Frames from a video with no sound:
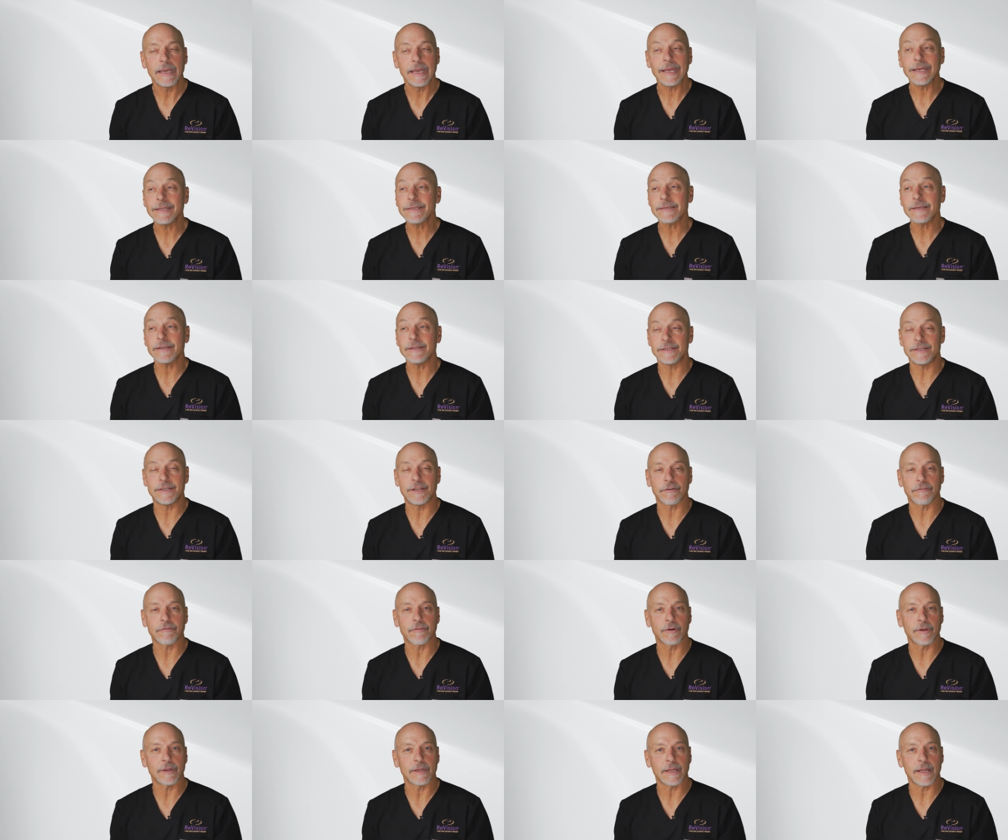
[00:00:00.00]
It's a
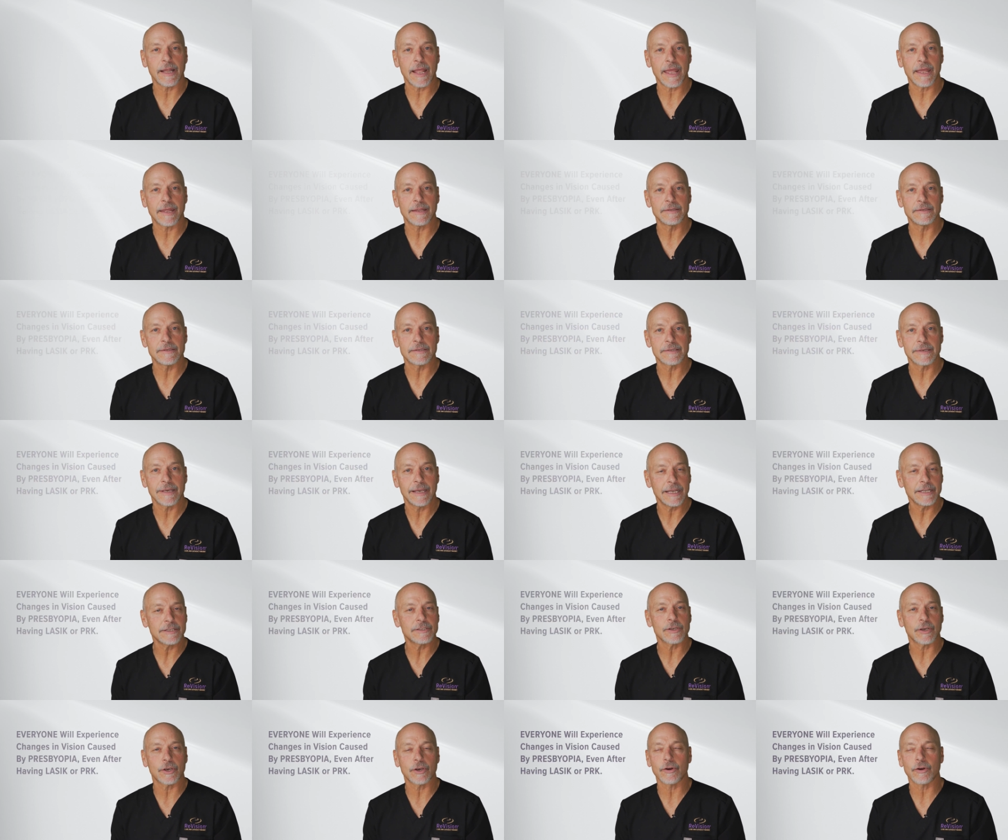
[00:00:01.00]
different lens.
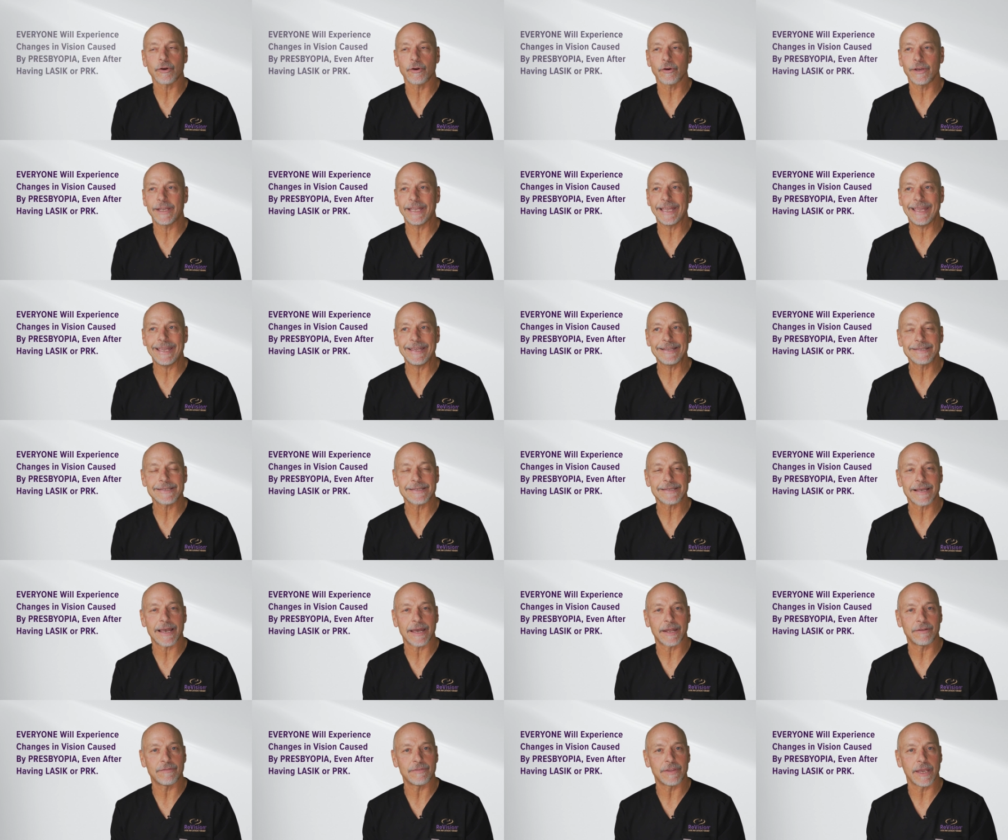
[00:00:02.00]
It's occurring
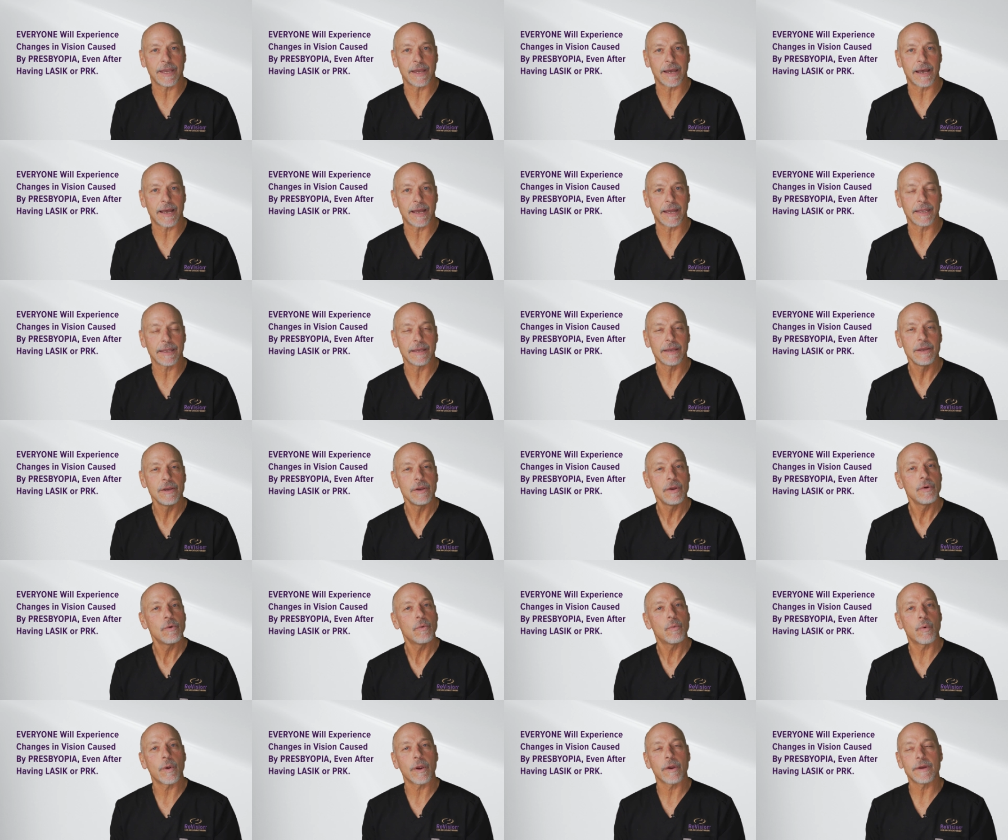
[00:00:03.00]
inside of the eye,
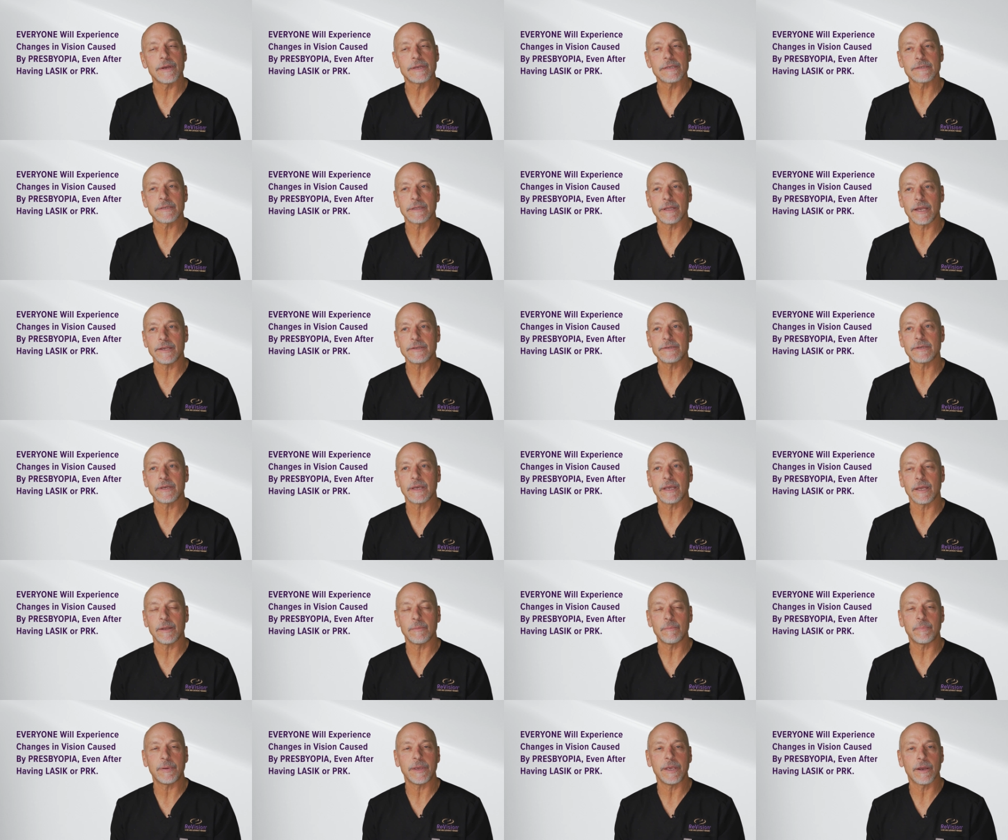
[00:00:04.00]
whereas LASIK
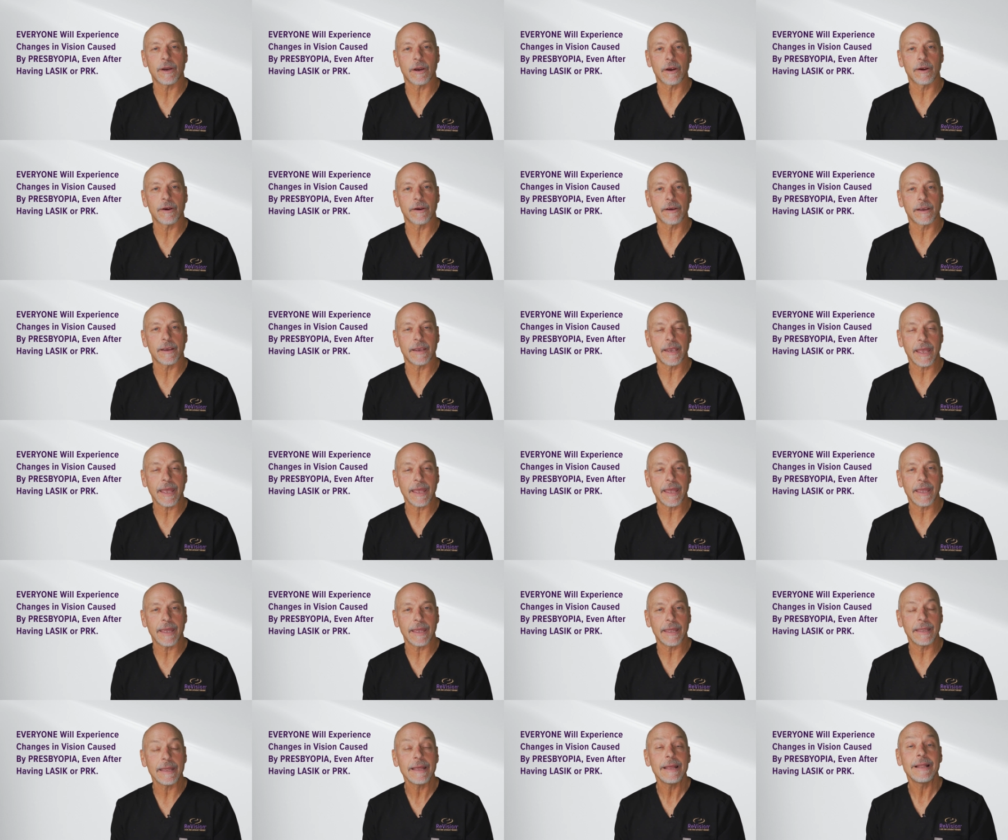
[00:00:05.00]
and P R
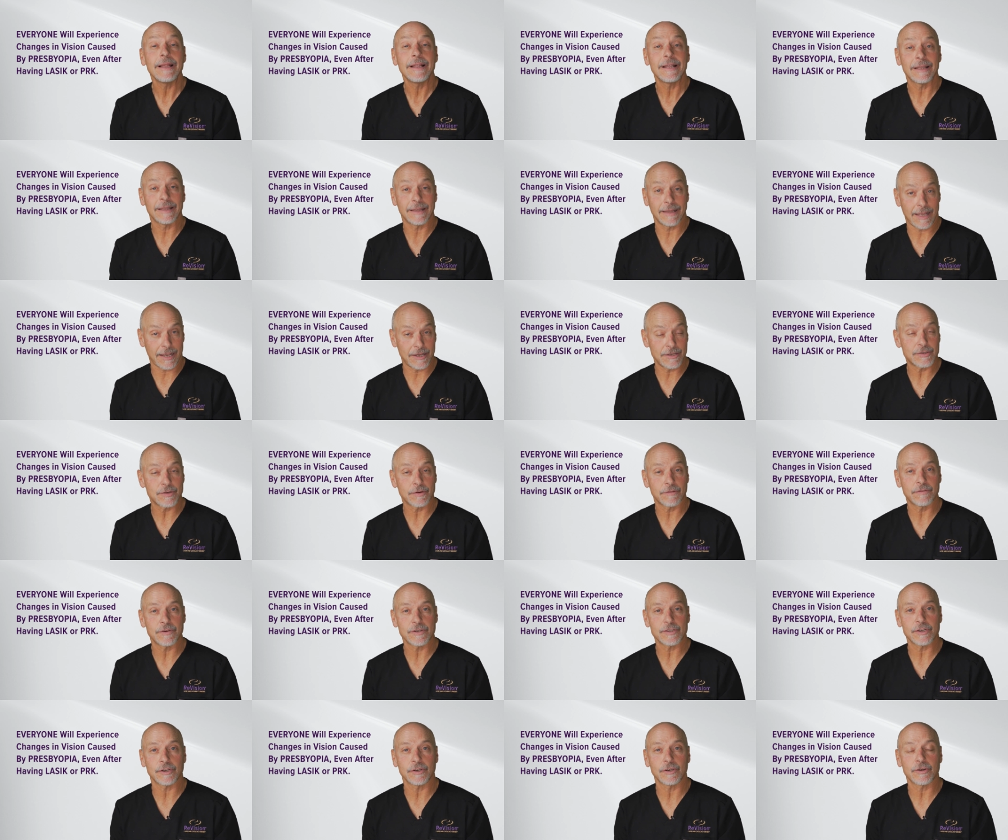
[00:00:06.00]
K, laser
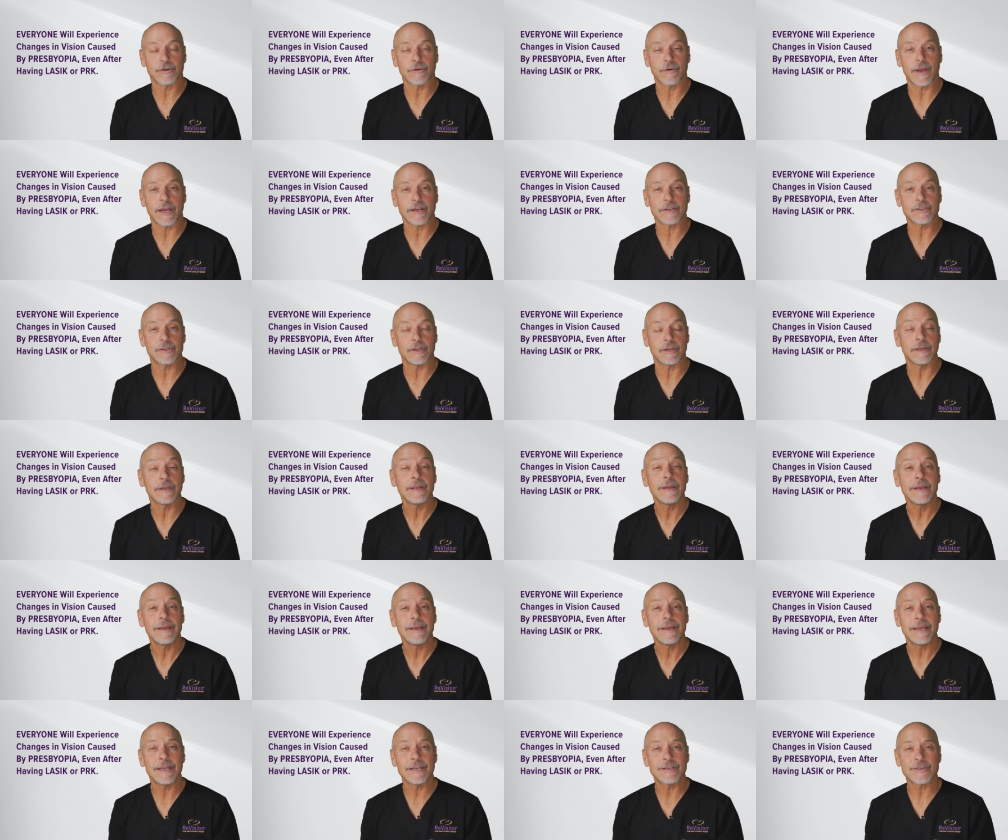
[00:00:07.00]
vision correction,
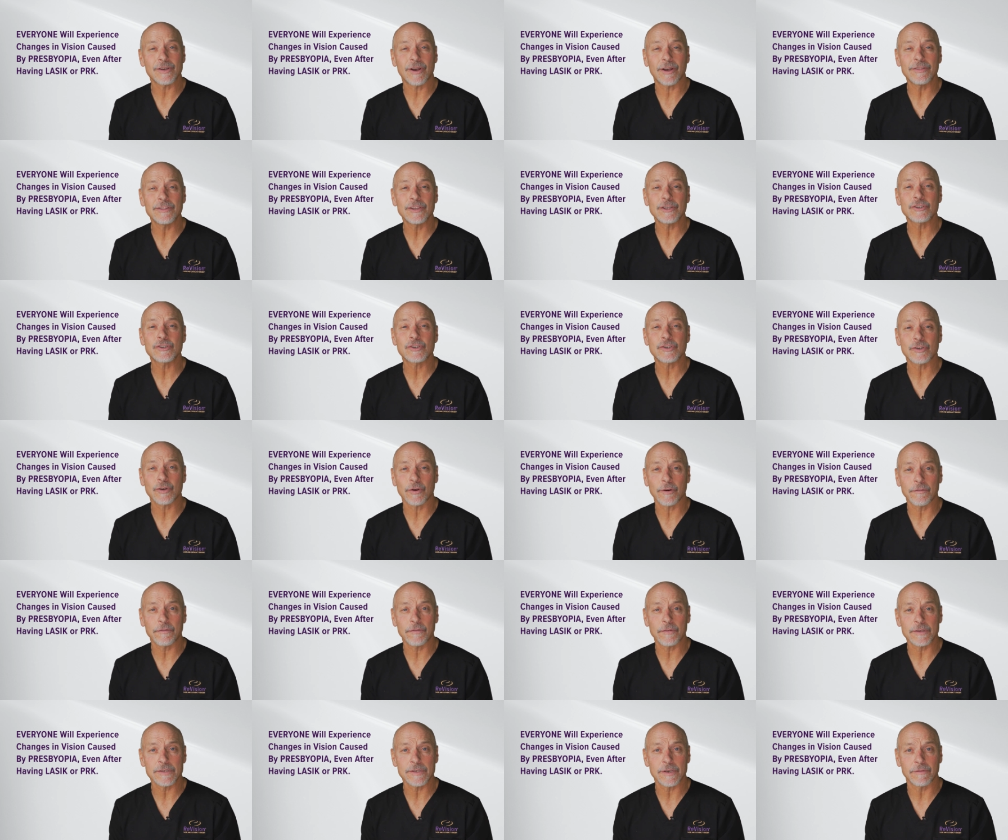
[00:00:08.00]
is on the
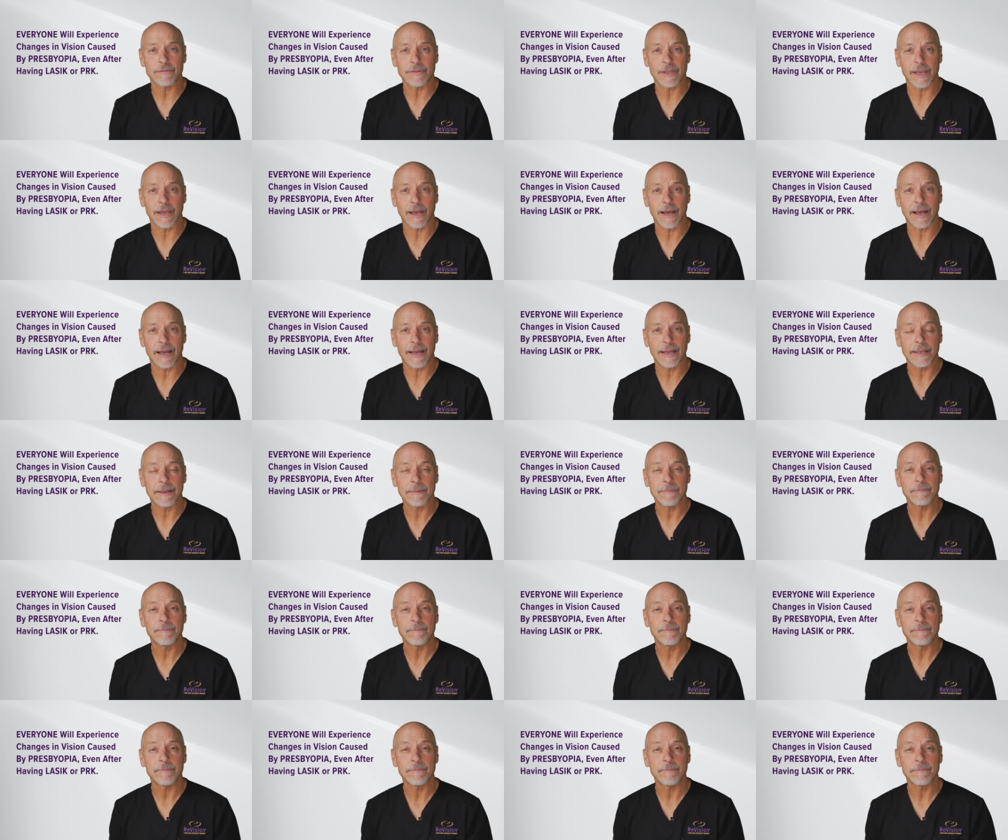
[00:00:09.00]
surface of the eye.